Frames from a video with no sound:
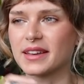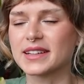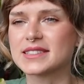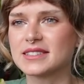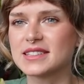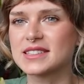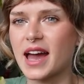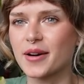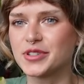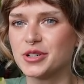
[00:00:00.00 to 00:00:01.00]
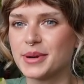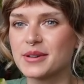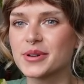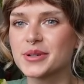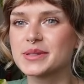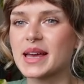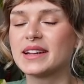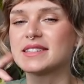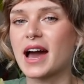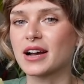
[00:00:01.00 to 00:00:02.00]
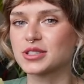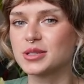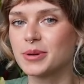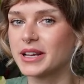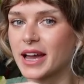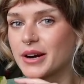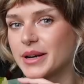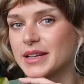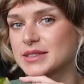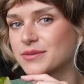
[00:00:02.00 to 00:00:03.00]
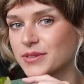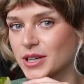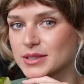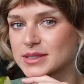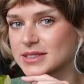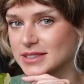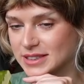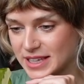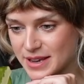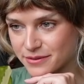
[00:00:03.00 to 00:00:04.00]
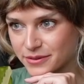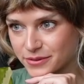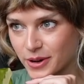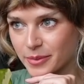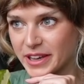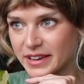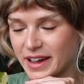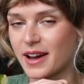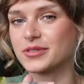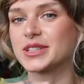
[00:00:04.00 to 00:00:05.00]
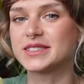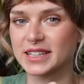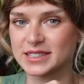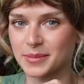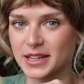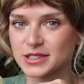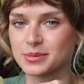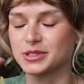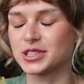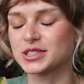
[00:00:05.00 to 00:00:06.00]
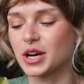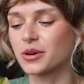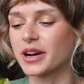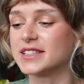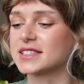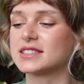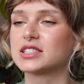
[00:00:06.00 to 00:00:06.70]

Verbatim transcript: Like it still doesn't have too many roots and it's actually putting out its first leaf for me after six months, which is so crazy.